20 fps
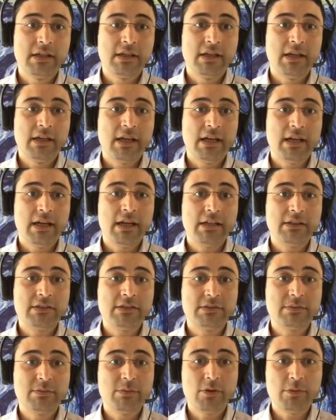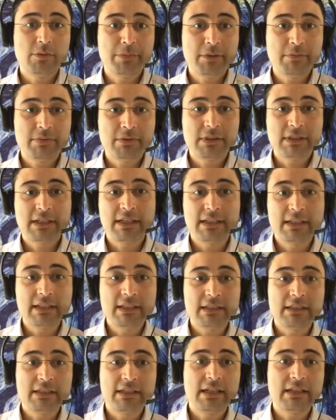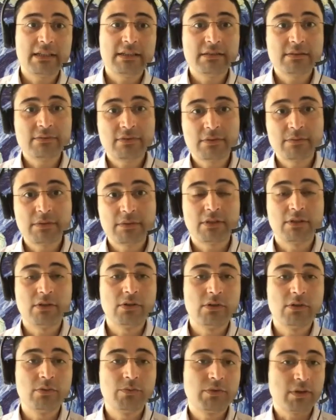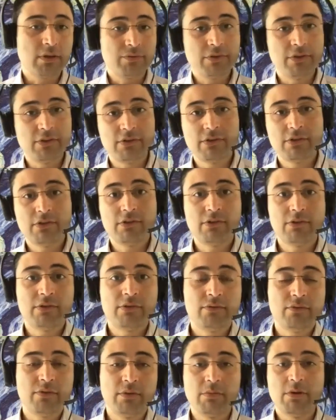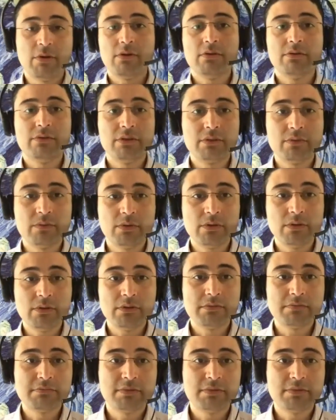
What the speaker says: As more people are getting connected from their homes, offices, from all over the world,